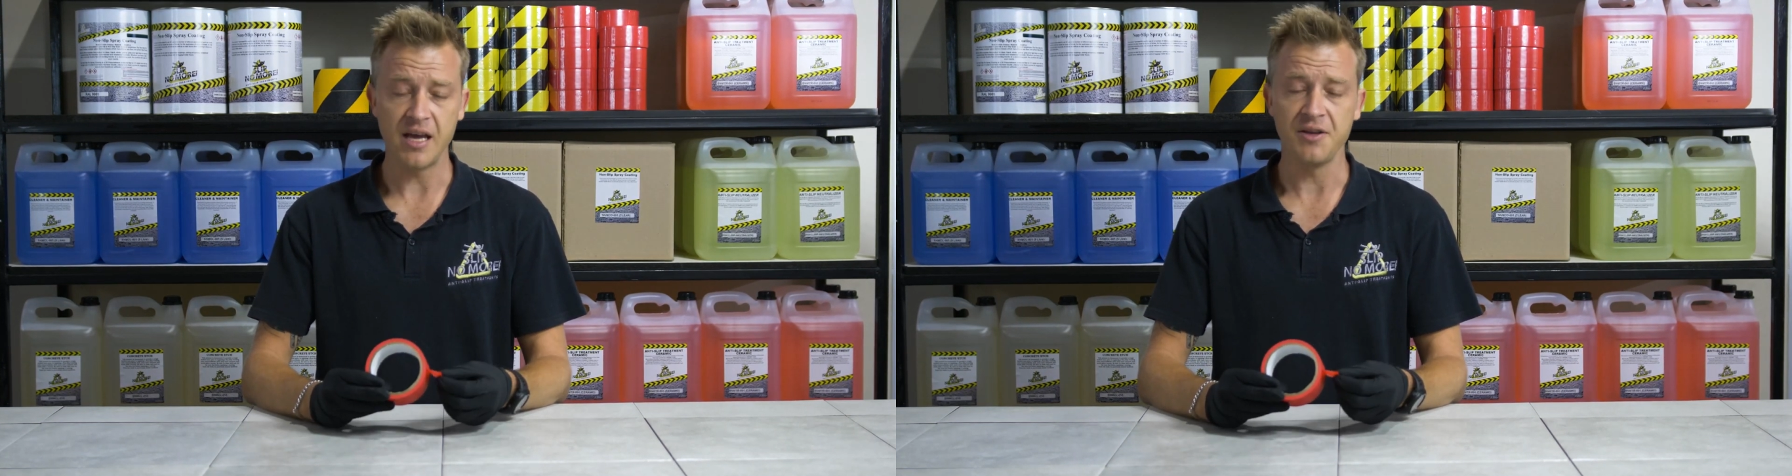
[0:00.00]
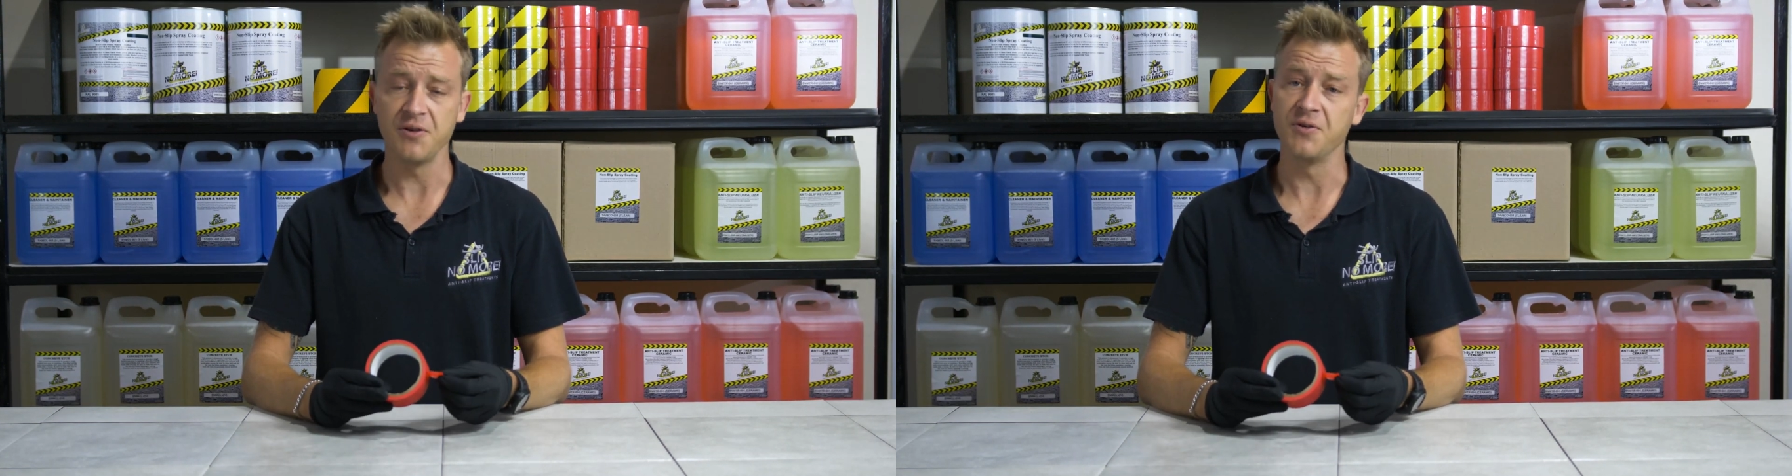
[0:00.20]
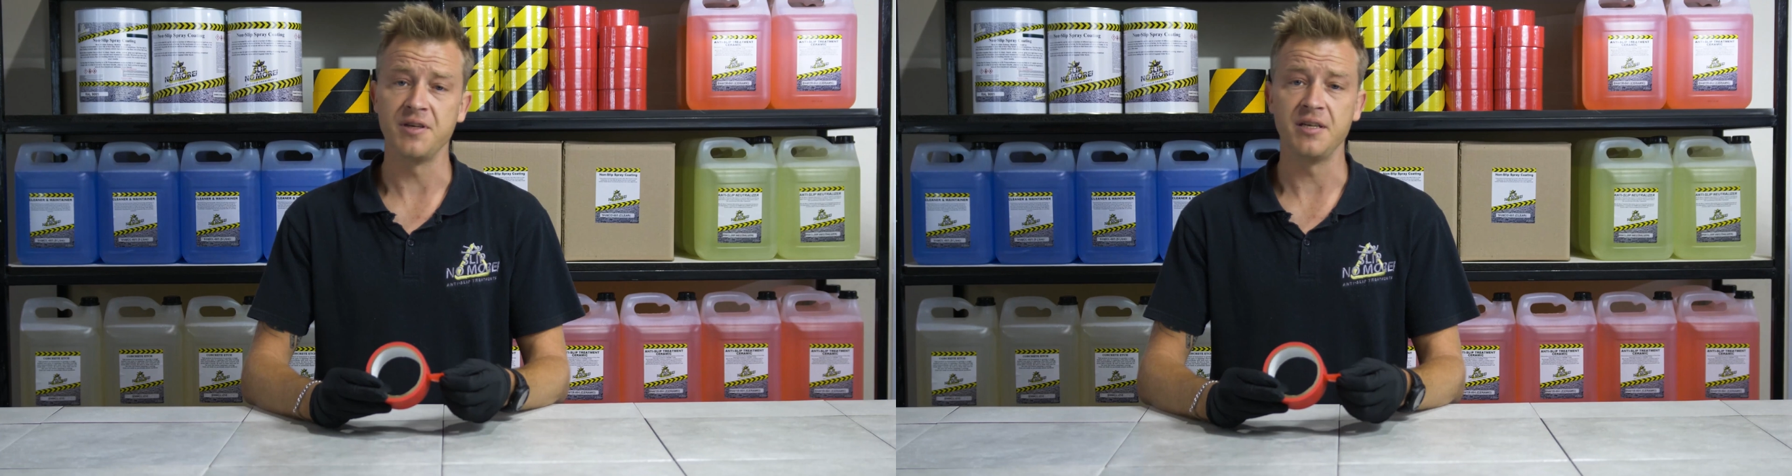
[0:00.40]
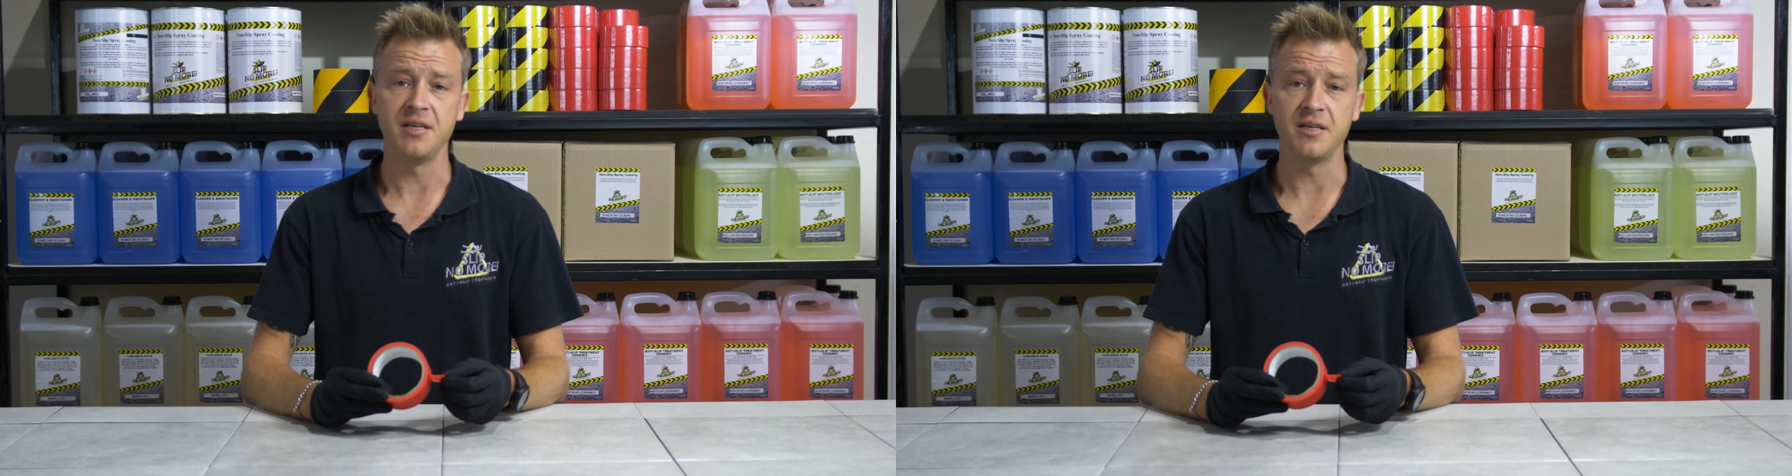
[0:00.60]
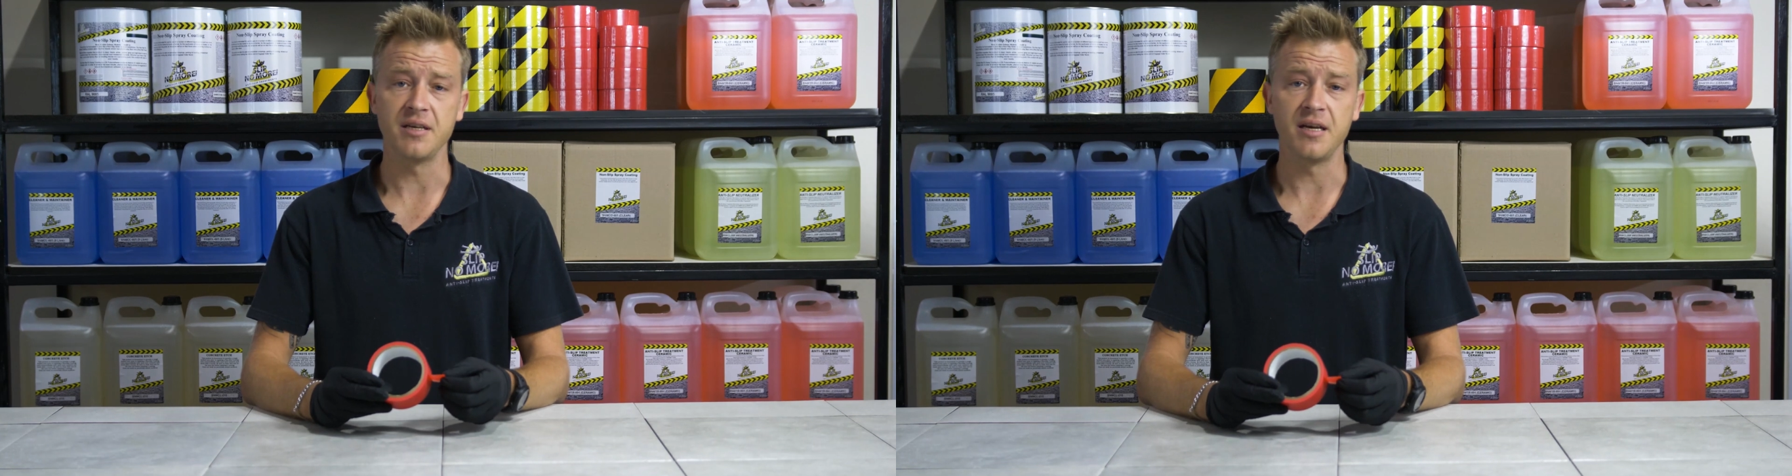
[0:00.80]
and you're going to
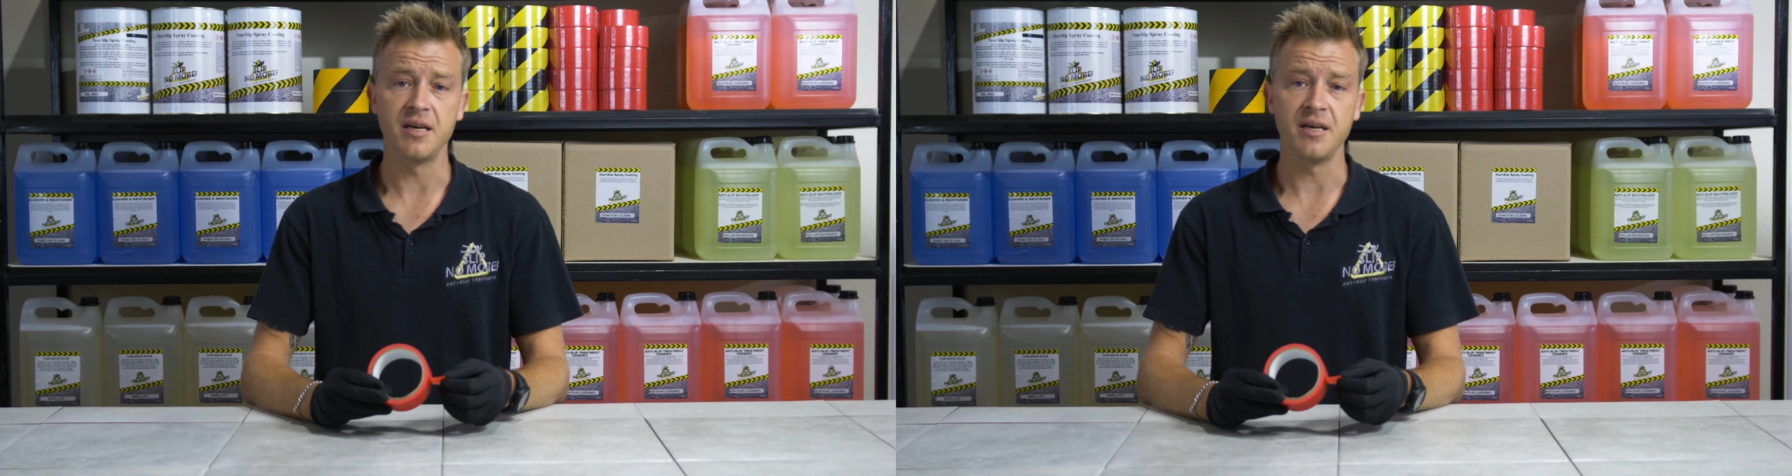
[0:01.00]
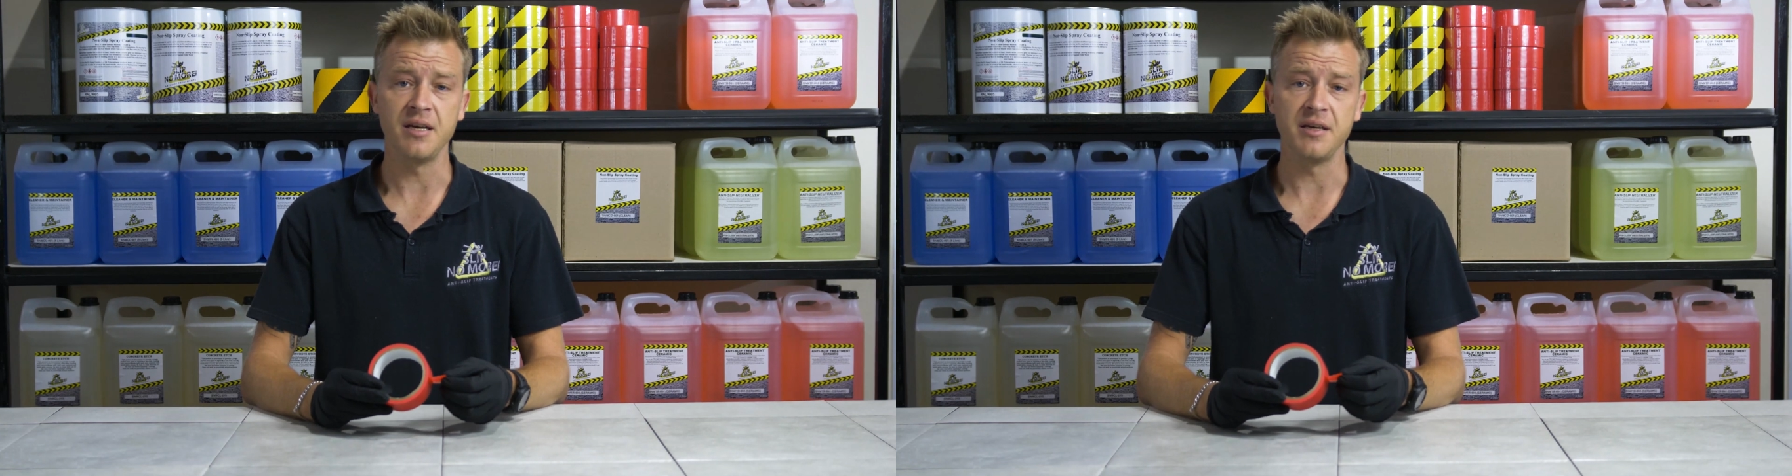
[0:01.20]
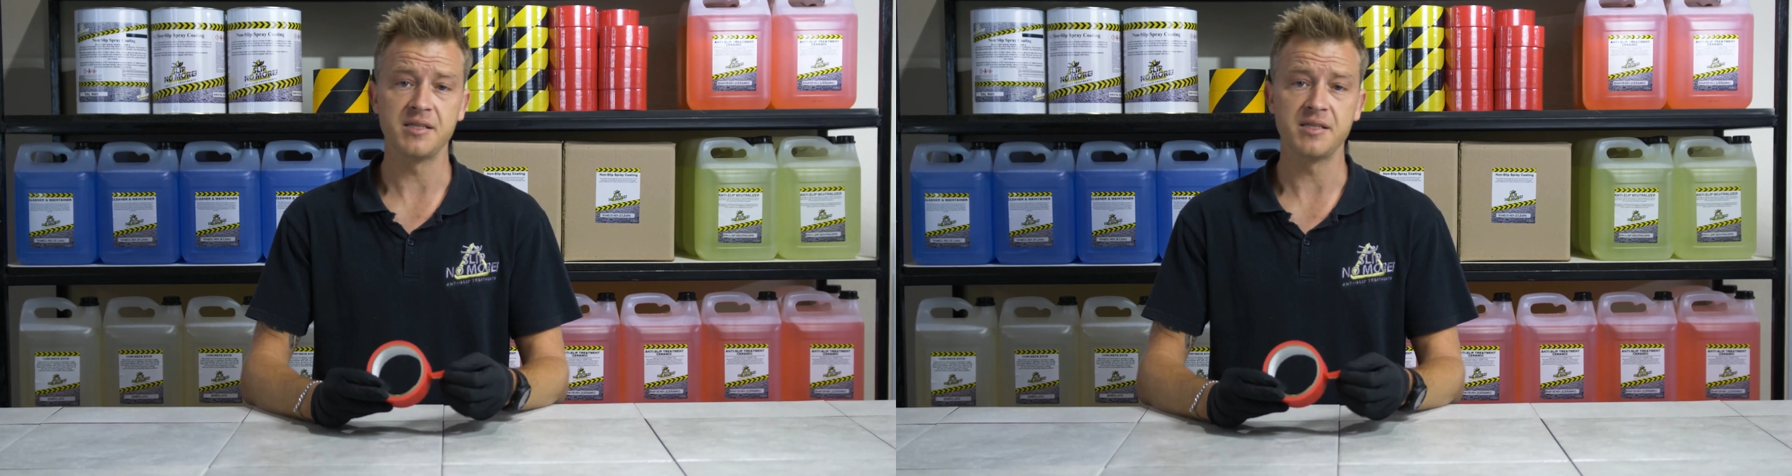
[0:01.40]
need a